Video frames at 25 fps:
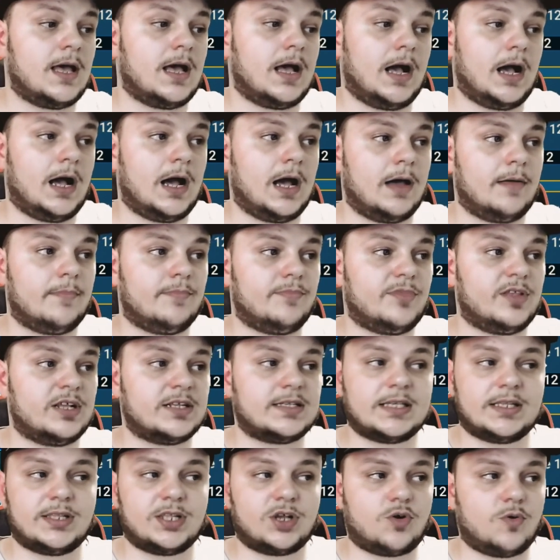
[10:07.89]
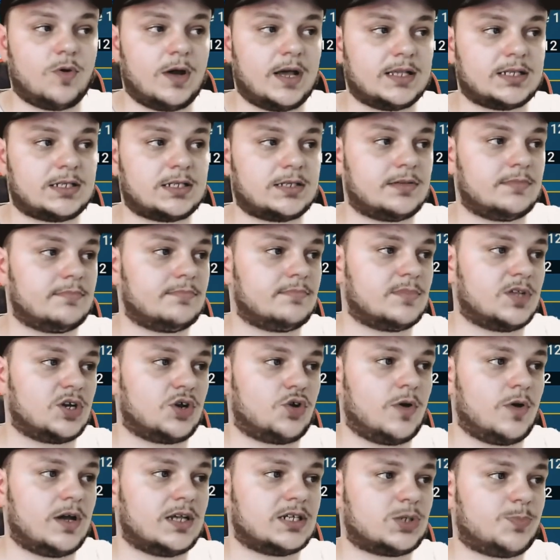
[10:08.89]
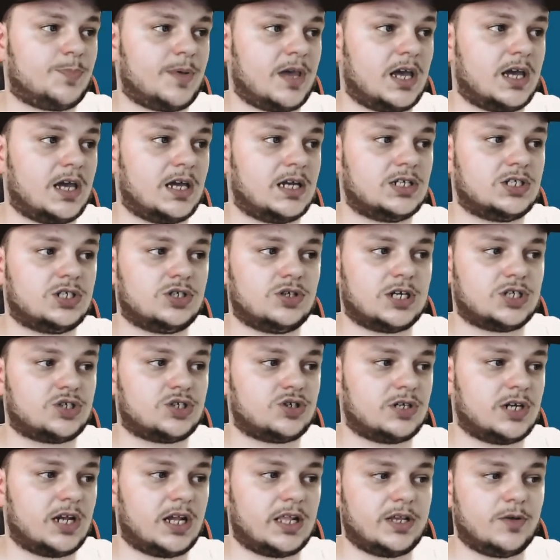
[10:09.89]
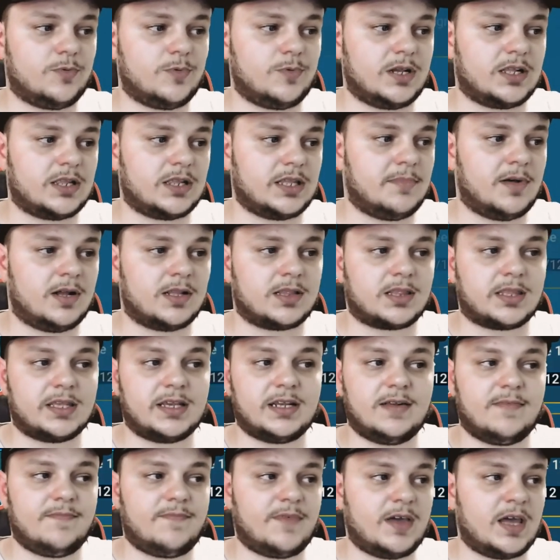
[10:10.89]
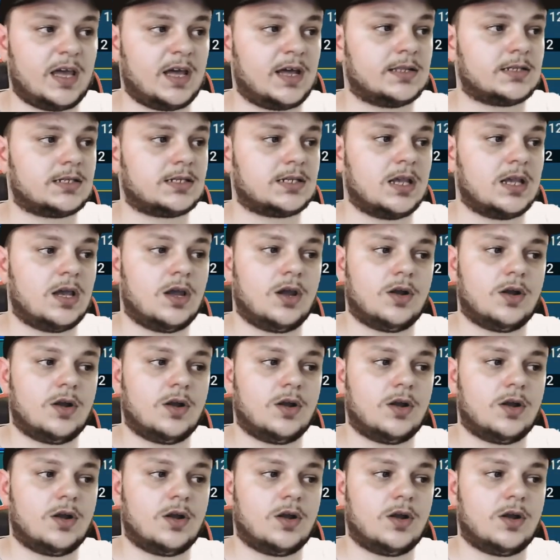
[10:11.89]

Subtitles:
That's in the quest page. You got your daily, weekly, monthly, and advanced.